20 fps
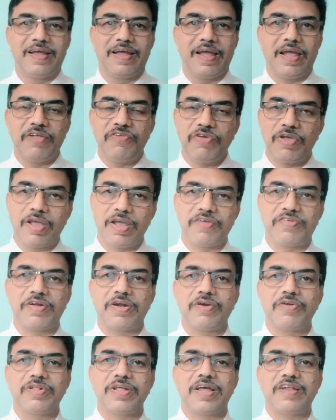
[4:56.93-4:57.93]

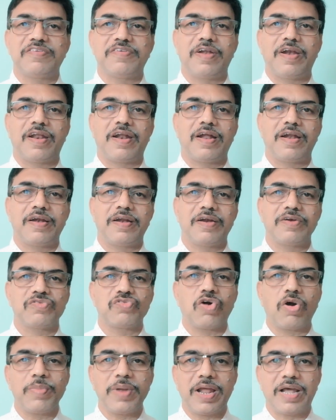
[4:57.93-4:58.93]
education to their children, and
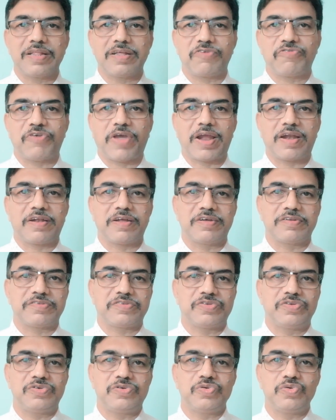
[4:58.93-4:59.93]
so many other
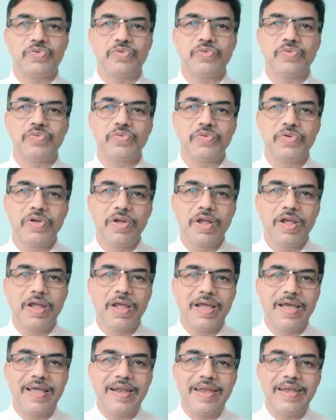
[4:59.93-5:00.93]
factors to
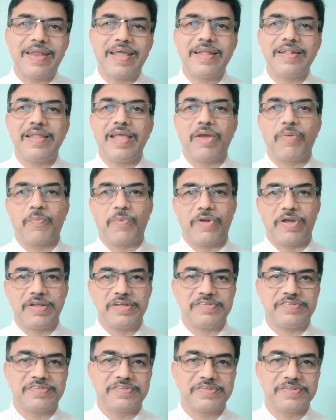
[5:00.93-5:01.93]
retain the
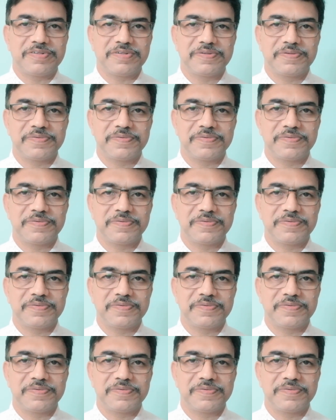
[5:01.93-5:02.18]
employees.